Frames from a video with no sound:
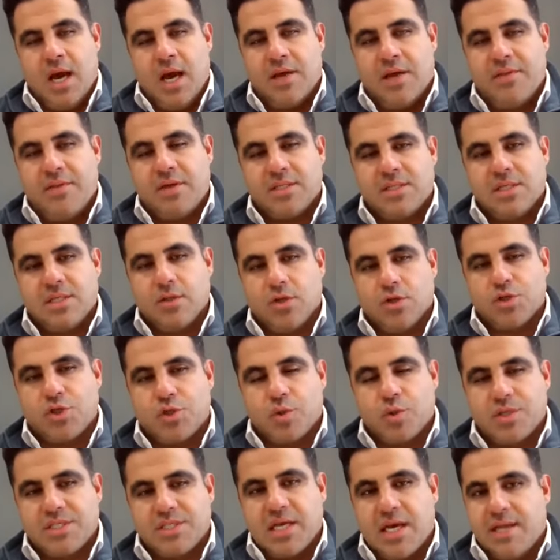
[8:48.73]
I think it's a little
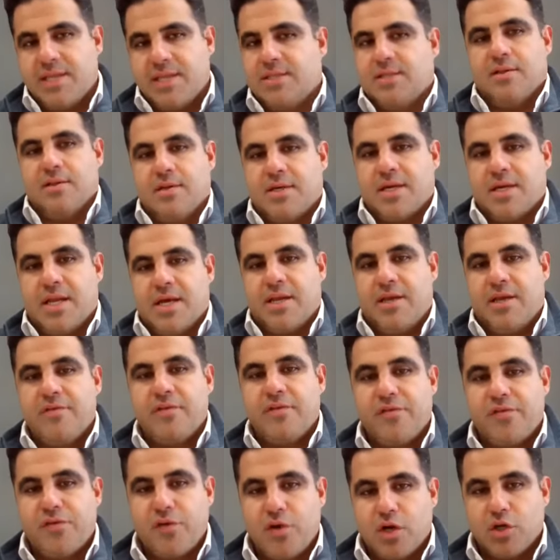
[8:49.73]
short-sighted to look at it. Even
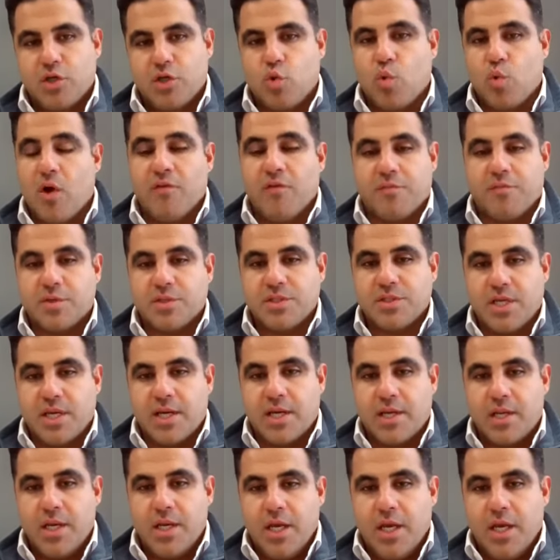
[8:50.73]
if you're at 12%,